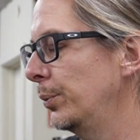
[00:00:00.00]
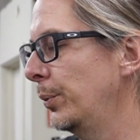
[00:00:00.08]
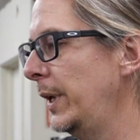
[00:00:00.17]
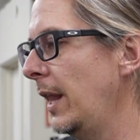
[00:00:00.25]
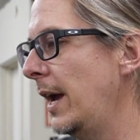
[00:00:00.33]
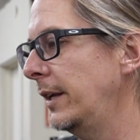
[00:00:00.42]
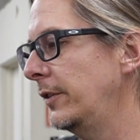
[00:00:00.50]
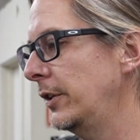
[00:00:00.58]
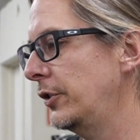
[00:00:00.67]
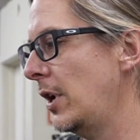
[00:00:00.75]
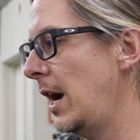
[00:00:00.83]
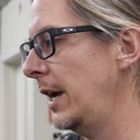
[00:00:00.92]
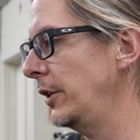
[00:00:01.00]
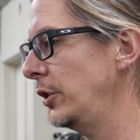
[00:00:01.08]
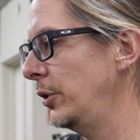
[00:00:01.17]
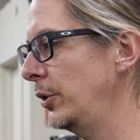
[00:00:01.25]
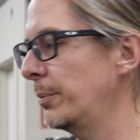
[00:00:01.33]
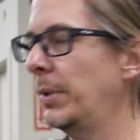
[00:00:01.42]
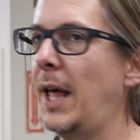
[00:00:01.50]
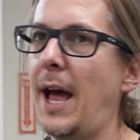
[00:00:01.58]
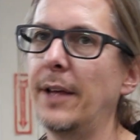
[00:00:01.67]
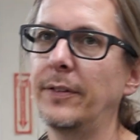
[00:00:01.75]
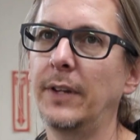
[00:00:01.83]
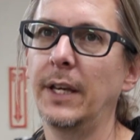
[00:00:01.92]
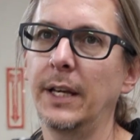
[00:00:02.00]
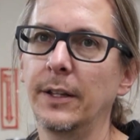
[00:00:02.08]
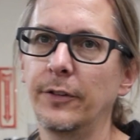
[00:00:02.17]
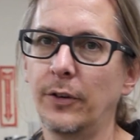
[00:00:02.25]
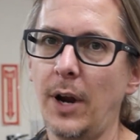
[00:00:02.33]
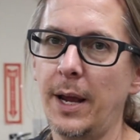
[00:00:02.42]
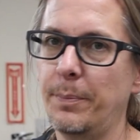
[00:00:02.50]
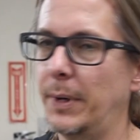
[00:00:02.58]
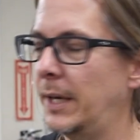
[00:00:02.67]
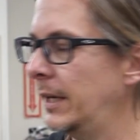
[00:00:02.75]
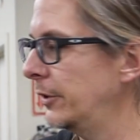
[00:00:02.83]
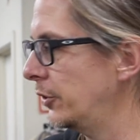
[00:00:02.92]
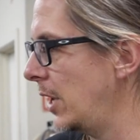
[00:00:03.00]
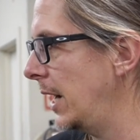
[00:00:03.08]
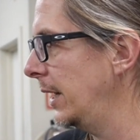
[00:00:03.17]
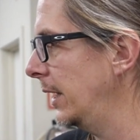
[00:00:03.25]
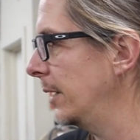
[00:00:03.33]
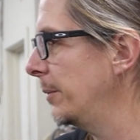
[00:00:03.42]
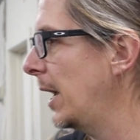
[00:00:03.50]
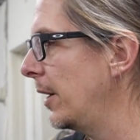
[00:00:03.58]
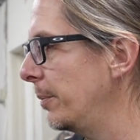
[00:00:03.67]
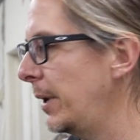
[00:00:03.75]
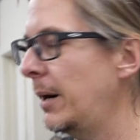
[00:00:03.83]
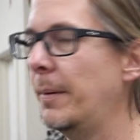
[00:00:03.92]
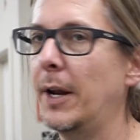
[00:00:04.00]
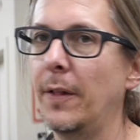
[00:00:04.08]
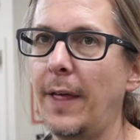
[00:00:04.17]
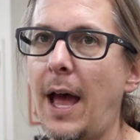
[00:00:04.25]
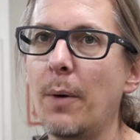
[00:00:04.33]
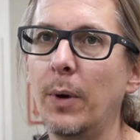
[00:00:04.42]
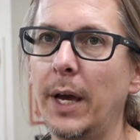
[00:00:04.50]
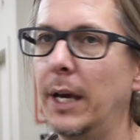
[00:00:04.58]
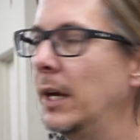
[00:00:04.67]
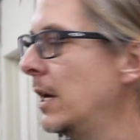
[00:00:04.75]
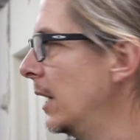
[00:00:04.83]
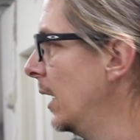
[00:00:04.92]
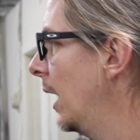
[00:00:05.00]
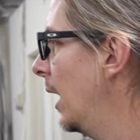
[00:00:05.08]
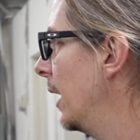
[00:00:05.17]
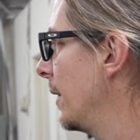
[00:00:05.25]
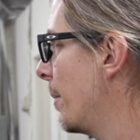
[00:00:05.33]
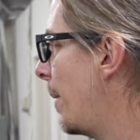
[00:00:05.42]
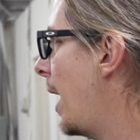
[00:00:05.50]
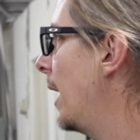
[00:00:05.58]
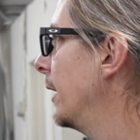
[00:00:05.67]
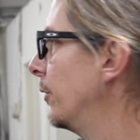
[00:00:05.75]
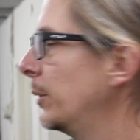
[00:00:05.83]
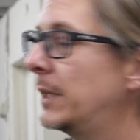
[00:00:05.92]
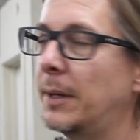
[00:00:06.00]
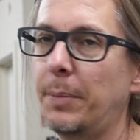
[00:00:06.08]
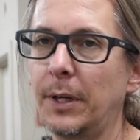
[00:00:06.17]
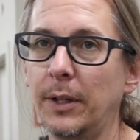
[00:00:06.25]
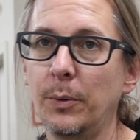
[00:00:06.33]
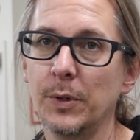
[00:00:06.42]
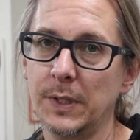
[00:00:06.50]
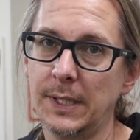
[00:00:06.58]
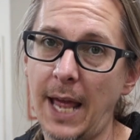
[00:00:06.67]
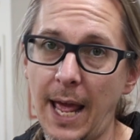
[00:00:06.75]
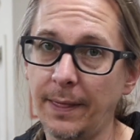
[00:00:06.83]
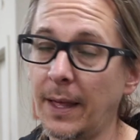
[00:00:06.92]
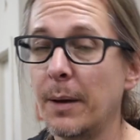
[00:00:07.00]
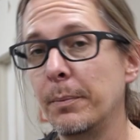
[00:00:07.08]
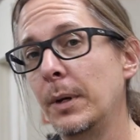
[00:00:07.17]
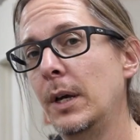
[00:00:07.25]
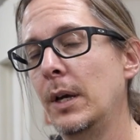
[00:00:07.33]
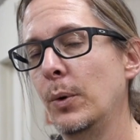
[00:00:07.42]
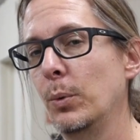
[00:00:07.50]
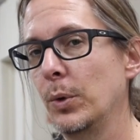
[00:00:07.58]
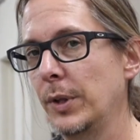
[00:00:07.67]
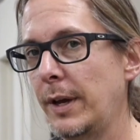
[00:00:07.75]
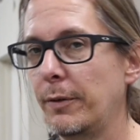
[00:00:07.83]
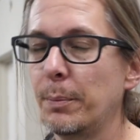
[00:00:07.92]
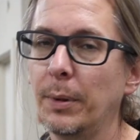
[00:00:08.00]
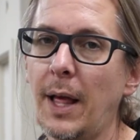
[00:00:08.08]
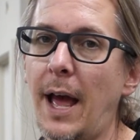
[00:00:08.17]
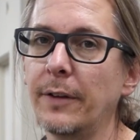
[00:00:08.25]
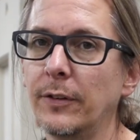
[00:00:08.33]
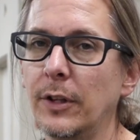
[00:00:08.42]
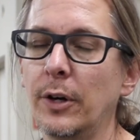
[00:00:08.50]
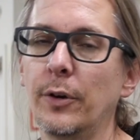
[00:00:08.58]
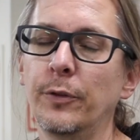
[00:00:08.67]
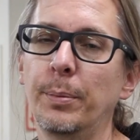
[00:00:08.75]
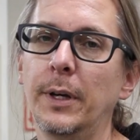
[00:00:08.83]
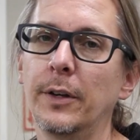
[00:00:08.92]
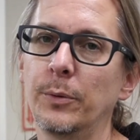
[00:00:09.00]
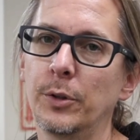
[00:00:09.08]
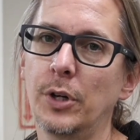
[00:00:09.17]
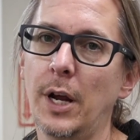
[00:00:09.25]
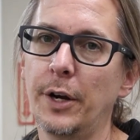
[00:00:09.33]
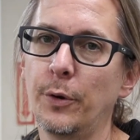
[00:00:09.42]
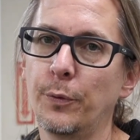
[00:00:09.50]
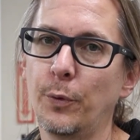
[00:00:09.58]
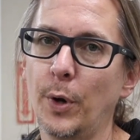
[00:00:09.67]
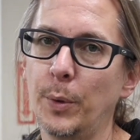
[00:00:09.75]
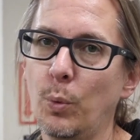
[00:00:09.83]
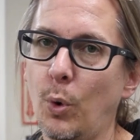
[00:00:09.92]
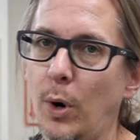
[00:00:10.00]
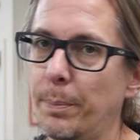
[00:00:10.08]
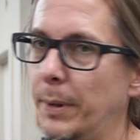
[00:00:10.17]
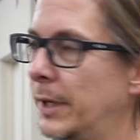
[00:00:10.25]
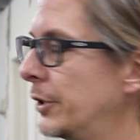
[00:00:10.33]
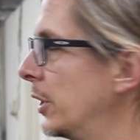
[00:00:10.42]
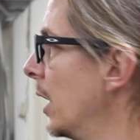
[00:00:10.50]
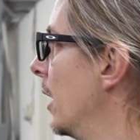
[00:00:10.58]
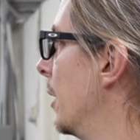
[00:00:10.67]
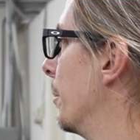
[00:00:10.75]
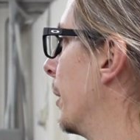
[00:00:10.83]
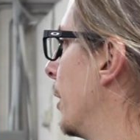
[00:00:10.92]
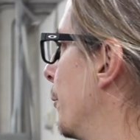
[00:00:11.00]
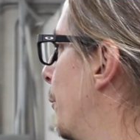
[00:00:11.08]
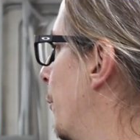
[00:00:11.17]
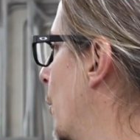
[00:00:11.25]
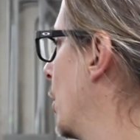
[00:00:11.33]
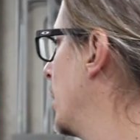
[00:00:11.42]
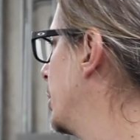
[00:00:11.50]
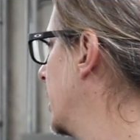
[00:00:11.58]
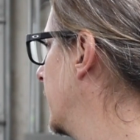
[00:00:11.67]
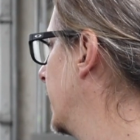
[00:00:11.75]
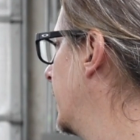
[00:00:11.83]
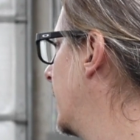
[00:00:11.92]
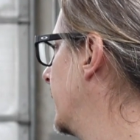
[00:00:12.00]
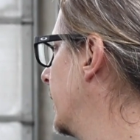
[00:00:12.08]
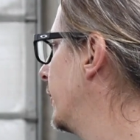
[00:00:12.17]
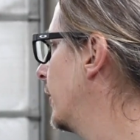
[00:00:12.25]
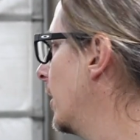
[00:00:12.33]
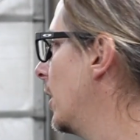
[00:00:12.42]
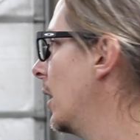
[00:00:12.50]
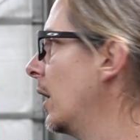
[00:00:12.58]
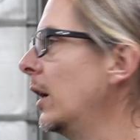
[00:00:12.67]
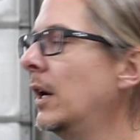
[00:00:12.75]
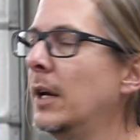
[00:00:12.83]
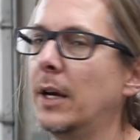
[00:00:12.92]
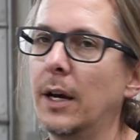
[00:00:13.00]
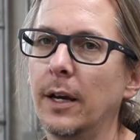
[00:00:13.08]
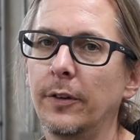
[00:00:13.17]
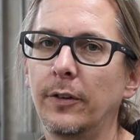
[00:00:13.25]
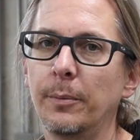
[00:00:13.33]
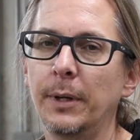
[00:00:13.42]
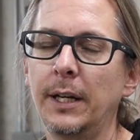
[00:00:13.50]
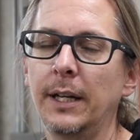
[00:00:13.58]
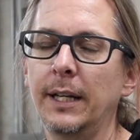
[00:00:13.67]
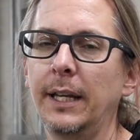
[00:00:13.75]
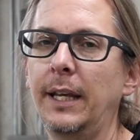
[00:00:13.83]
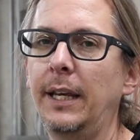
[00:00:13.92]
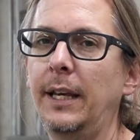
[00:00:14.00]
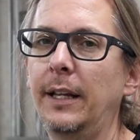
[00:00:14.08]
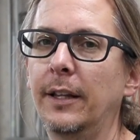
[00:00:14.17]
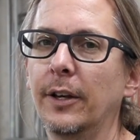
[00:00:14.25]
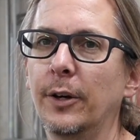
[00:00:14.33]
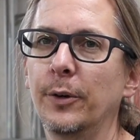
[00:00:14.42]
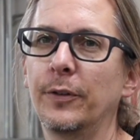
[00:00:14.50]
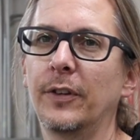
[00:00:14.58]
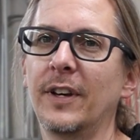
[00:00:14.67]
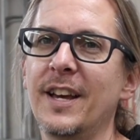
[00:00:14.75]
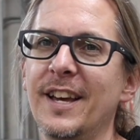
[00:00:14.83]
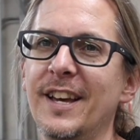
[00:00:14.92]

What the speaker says: we like to try and do the blasting and the scraping and try and get them down to bare metal that way. The bodies, we typically will sand them. We'll never blast those because we're trying to avoid warpage. But unfortunately on this car, somebody didn't heed those